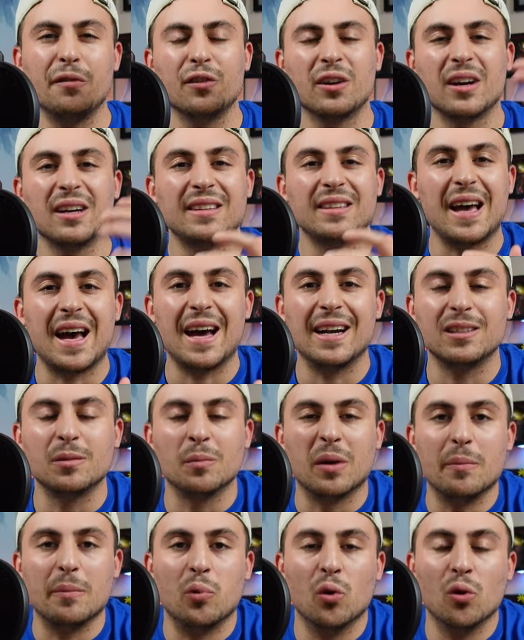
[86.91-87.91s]
I forgot to
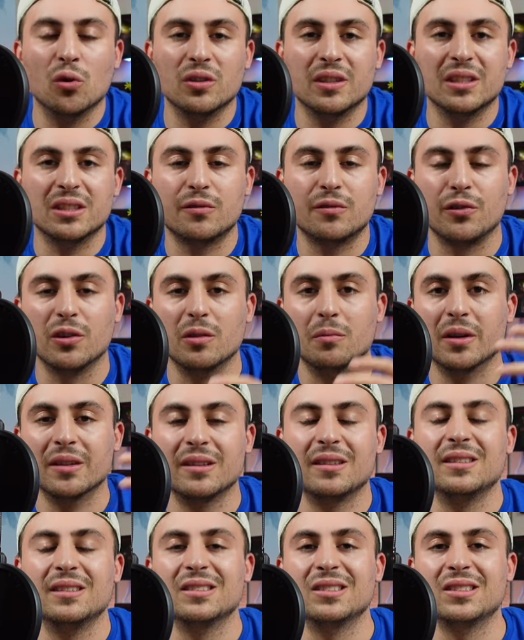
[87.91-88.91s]
add it to my pull list for
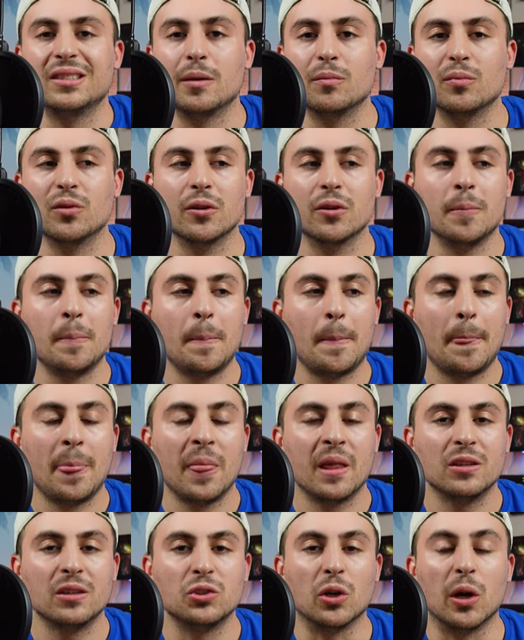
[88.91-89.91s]
the month of December,
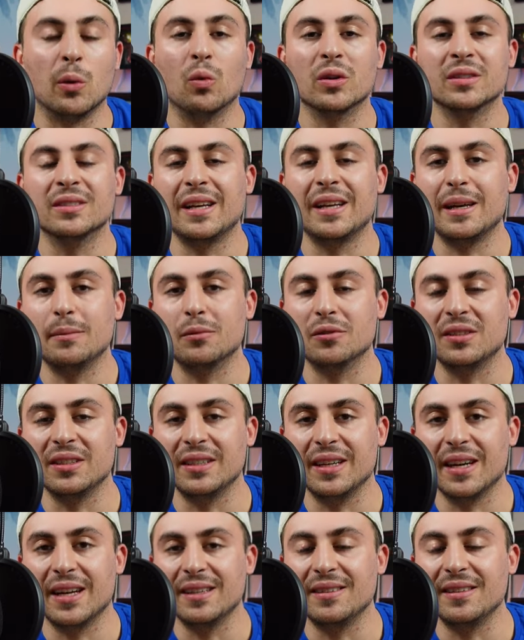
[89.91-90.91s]
so I wasn't
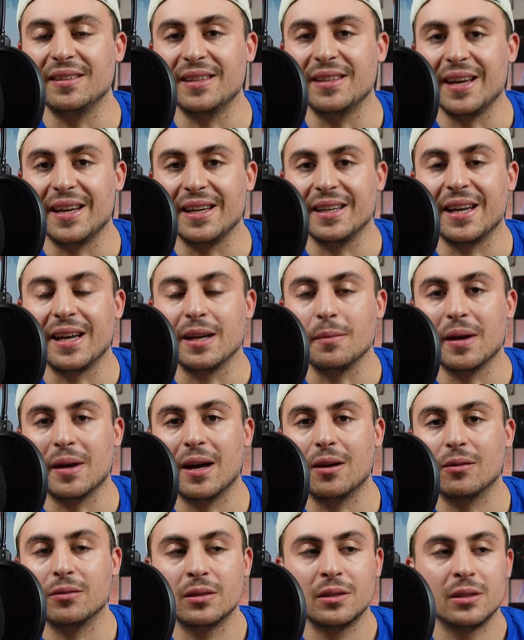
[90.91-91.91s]
able to get it the day it
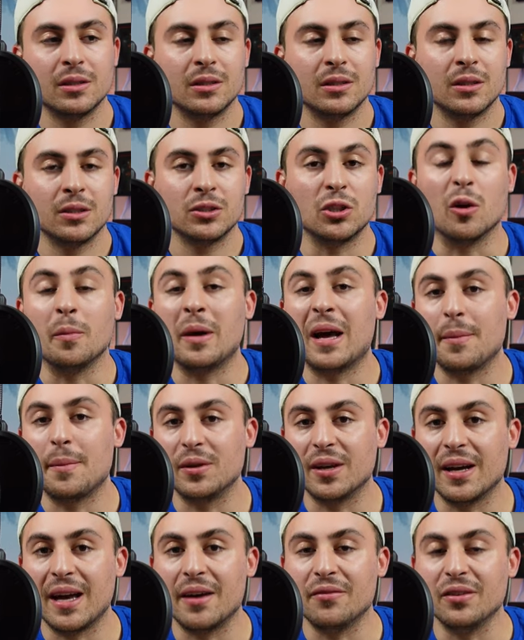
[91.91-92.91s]
came out, so I'm
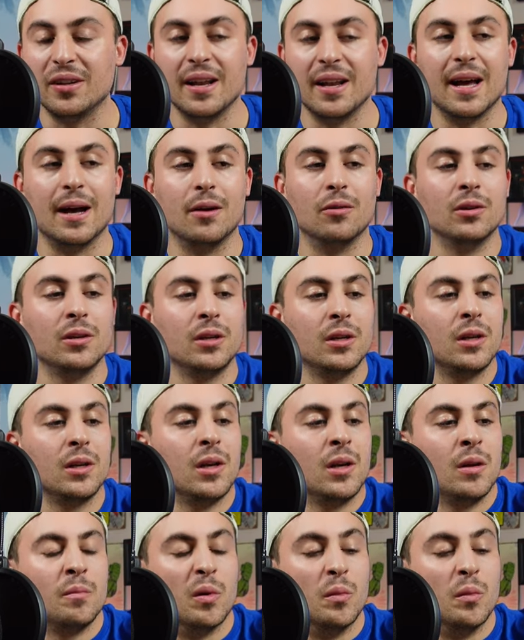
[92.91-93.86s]
happy I have it now.